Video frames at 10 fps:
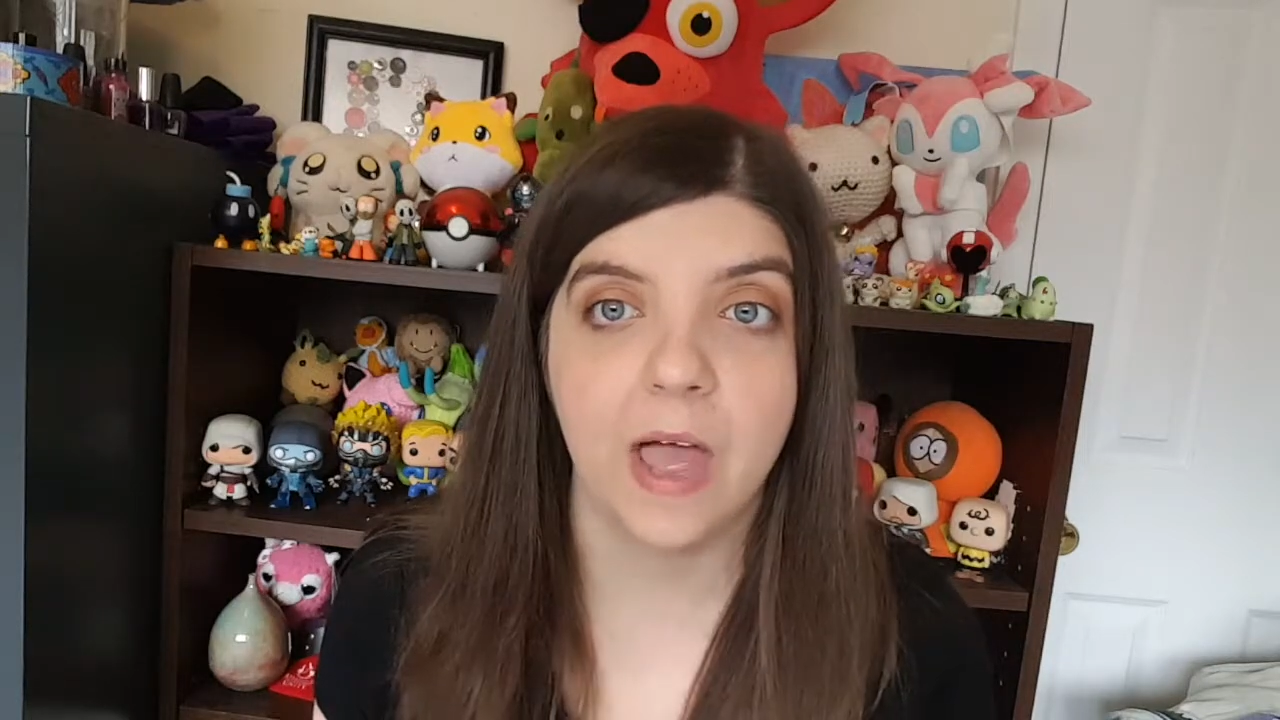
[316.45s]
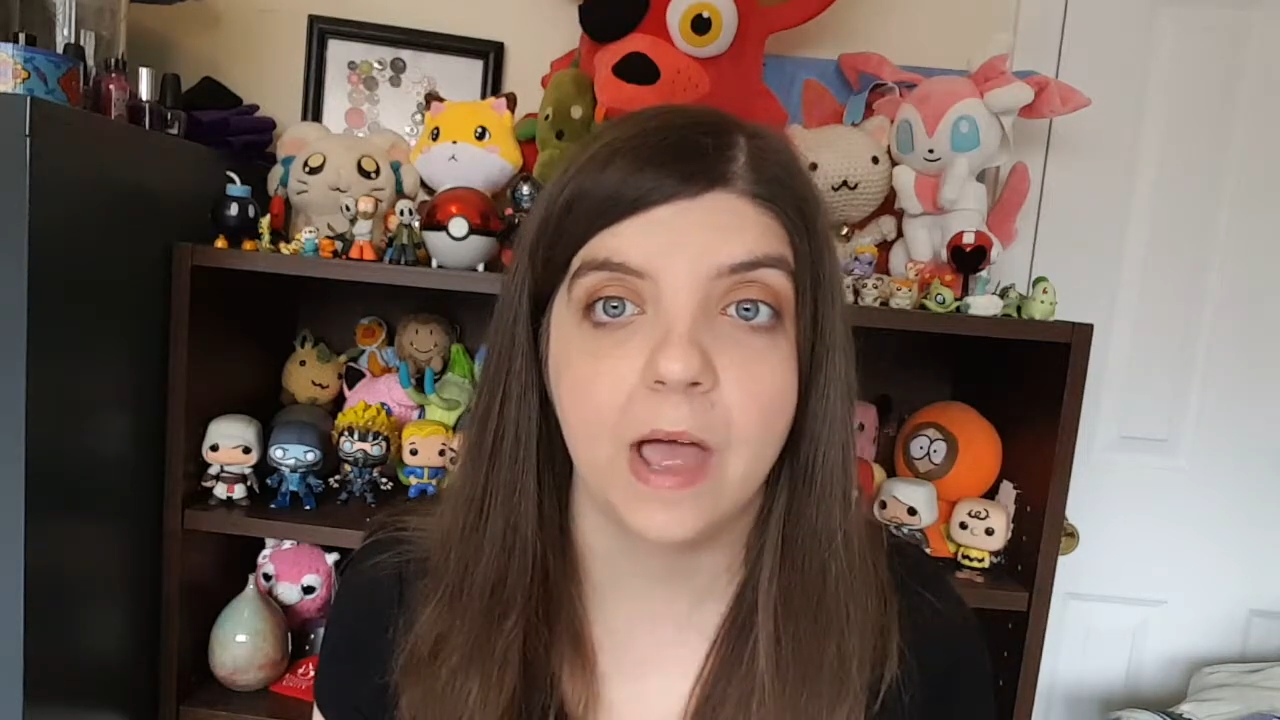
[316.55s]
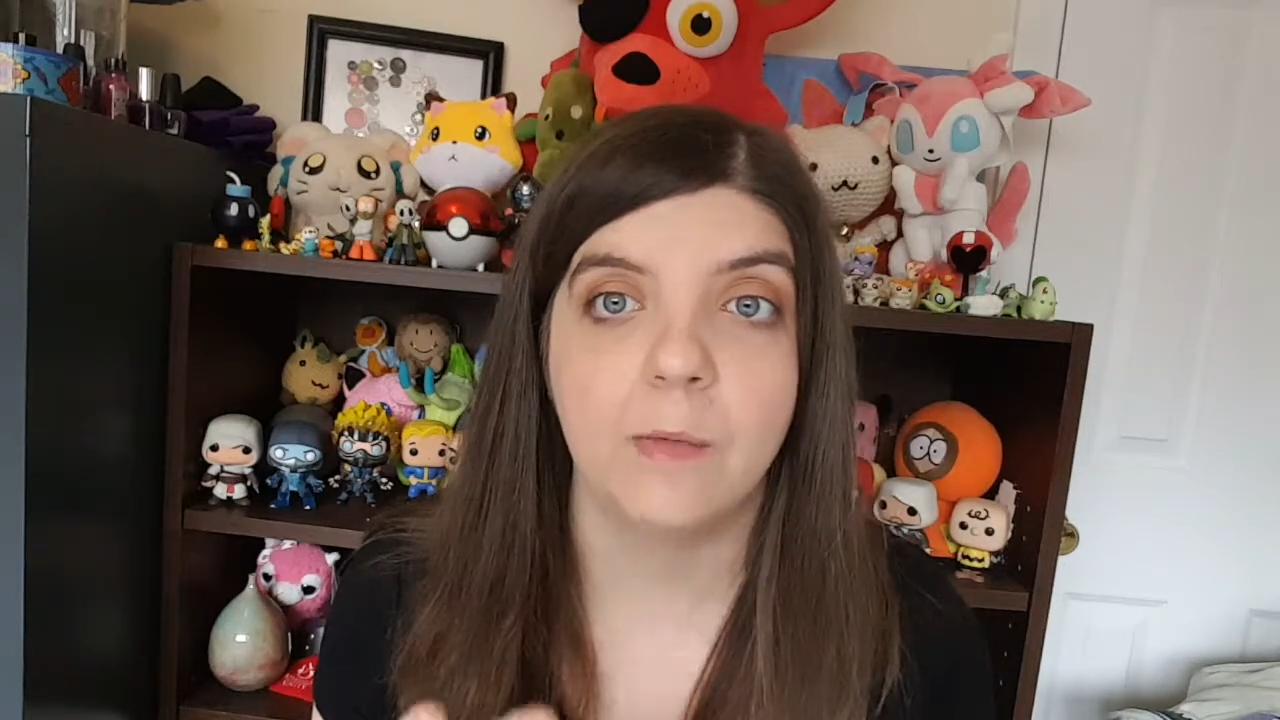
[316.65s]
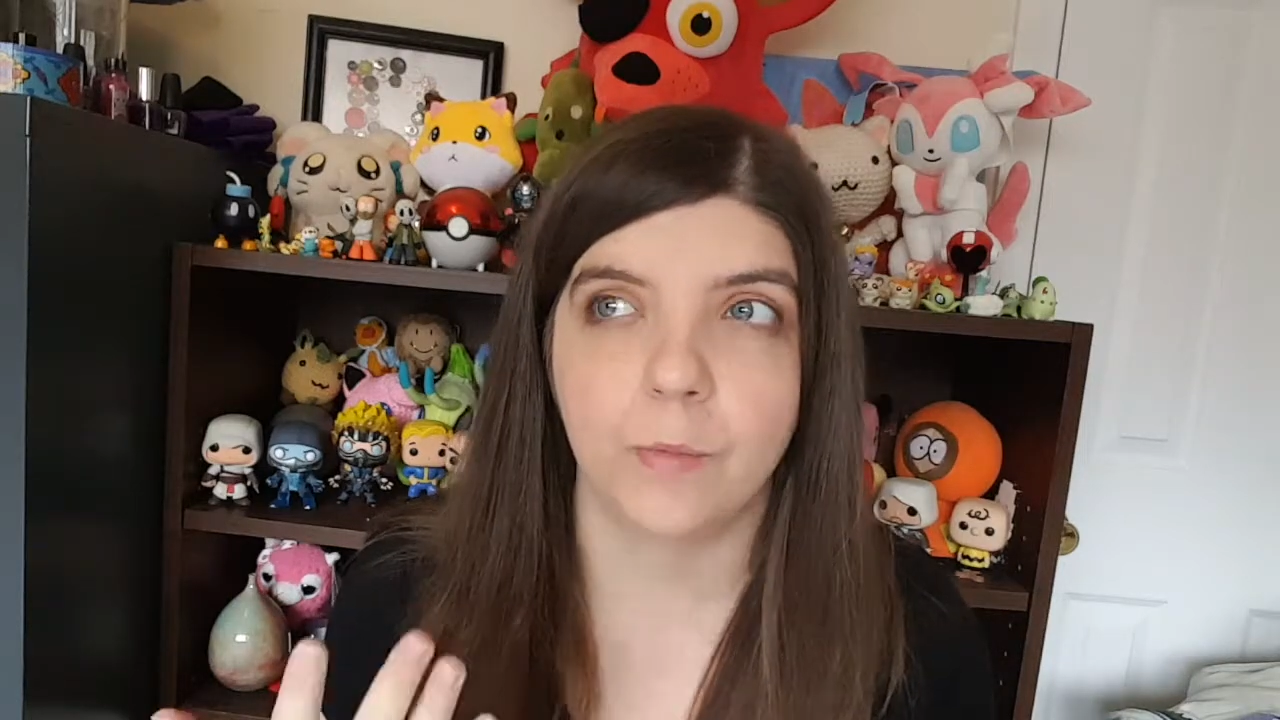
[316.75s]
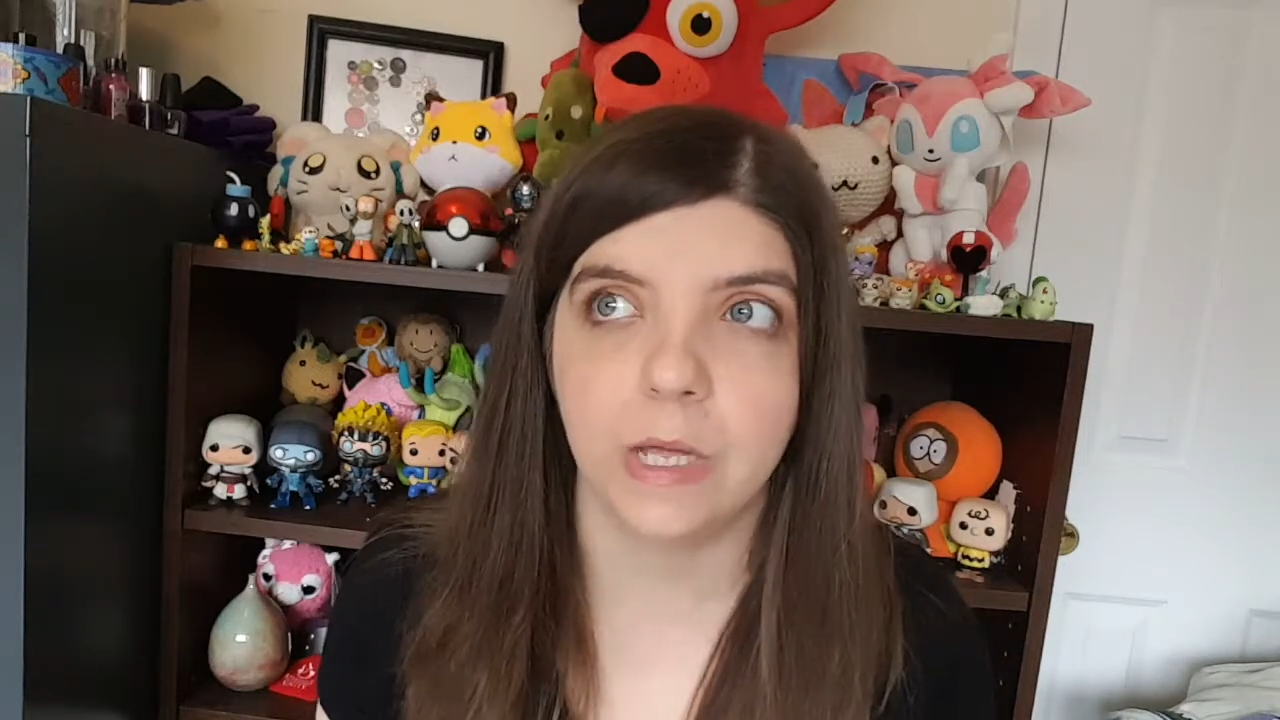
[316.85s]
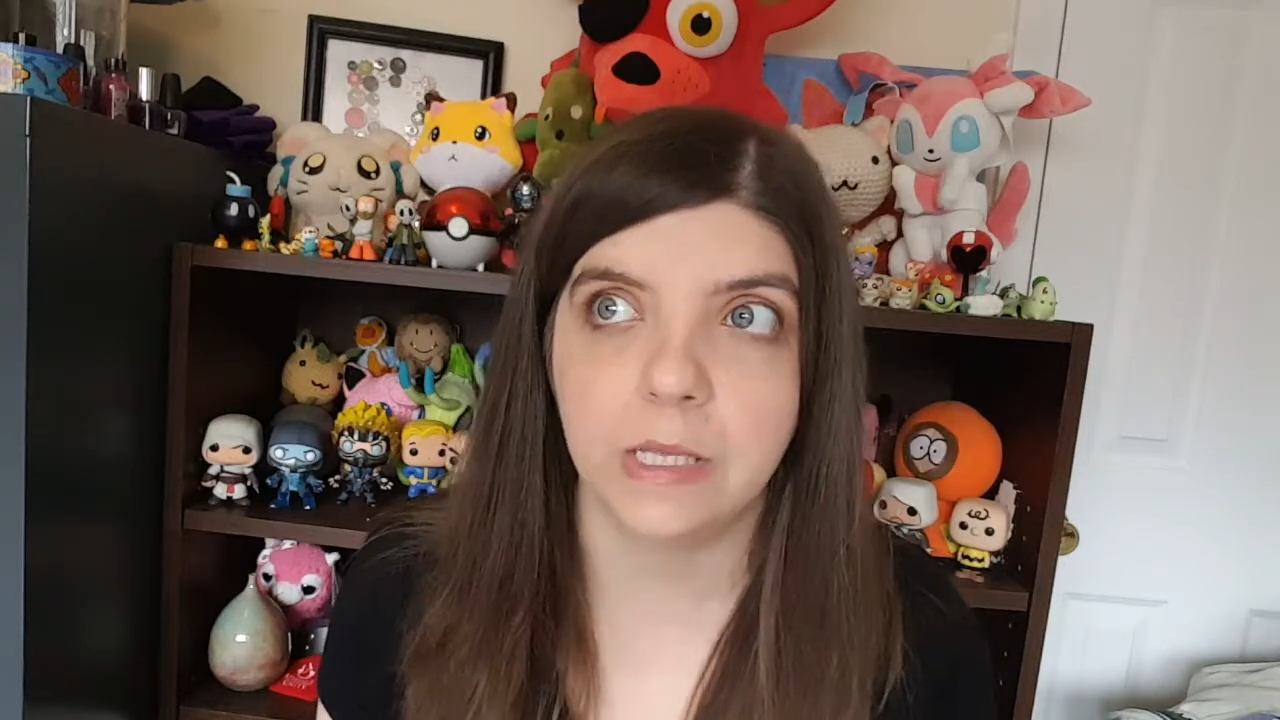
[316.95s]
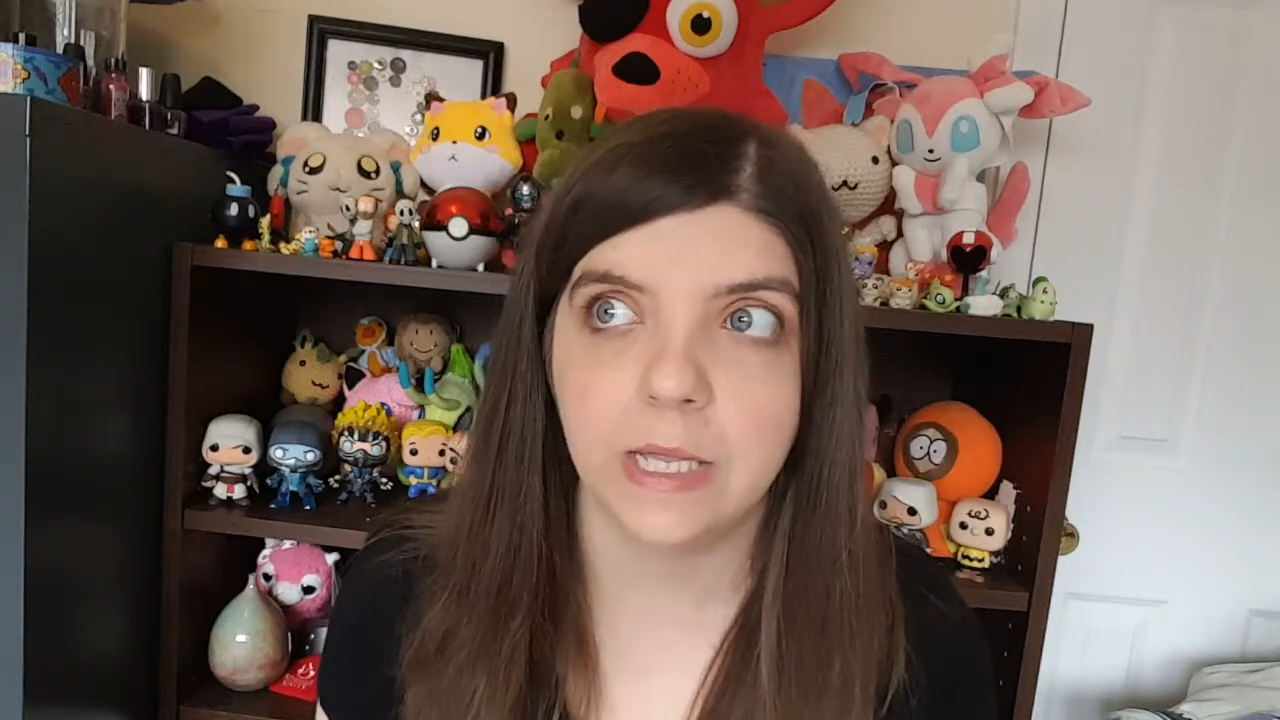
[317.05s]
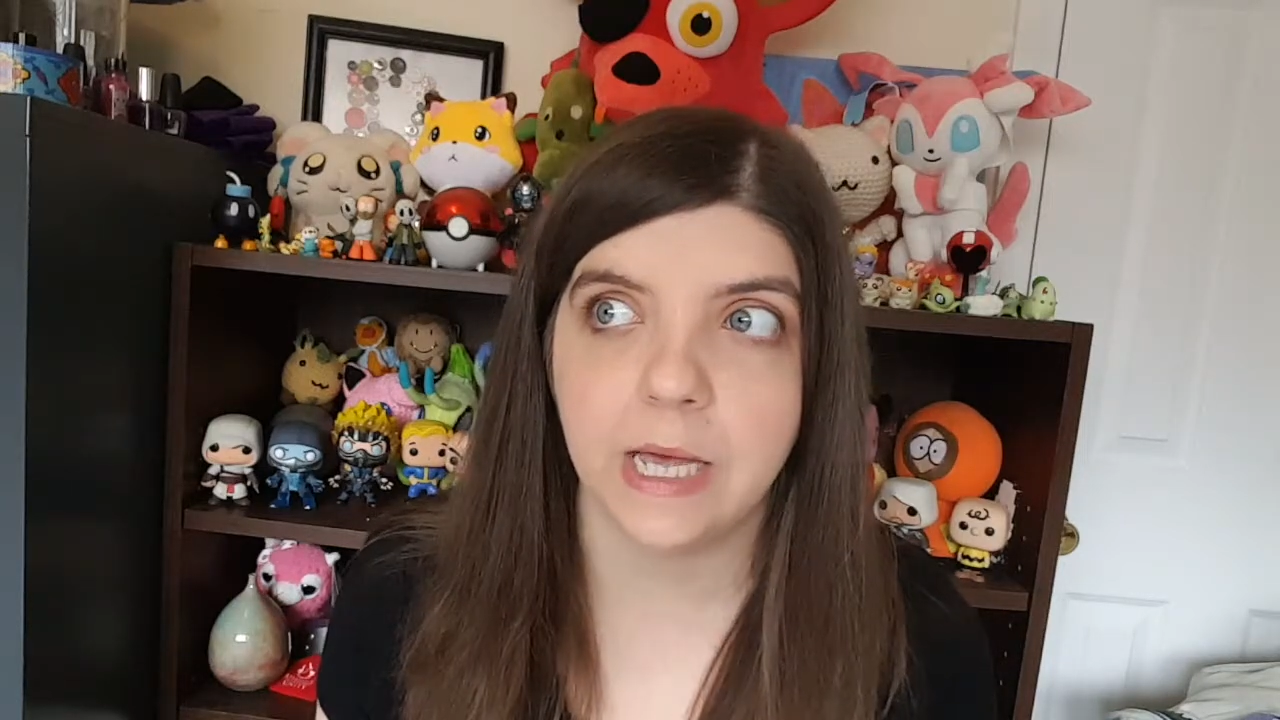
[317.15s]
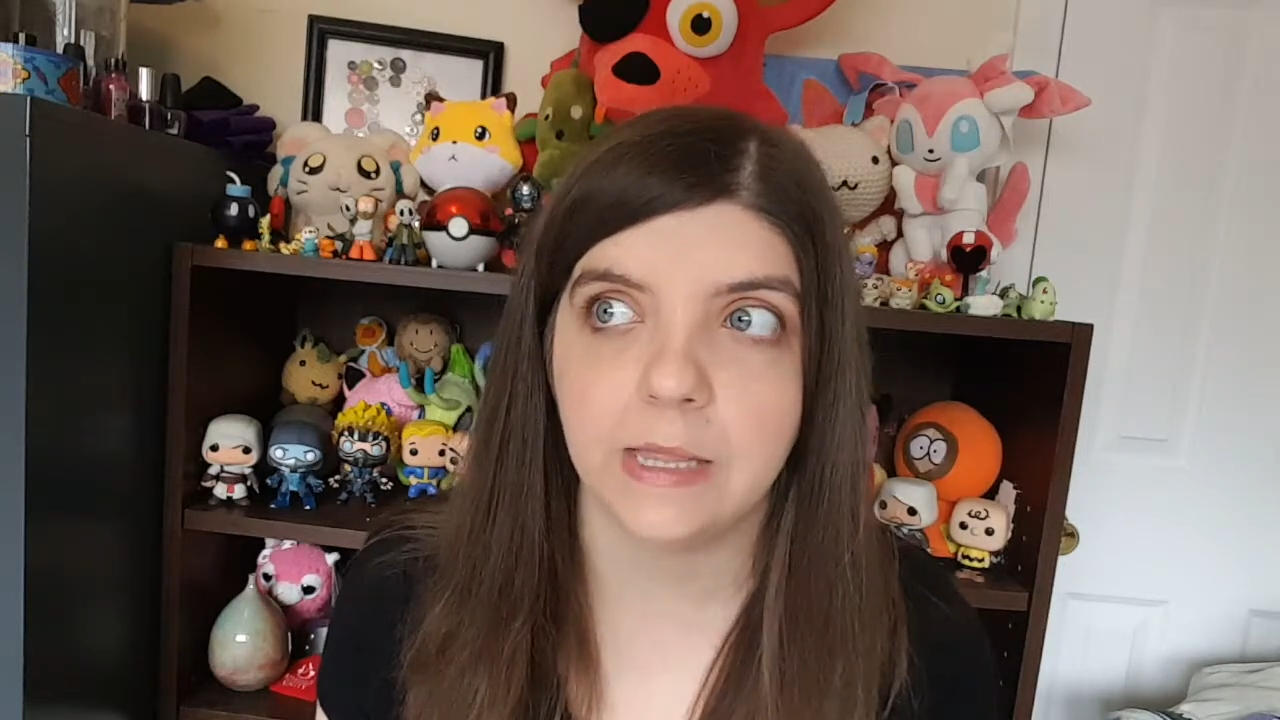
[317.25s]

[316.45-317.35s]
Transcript: that weekly,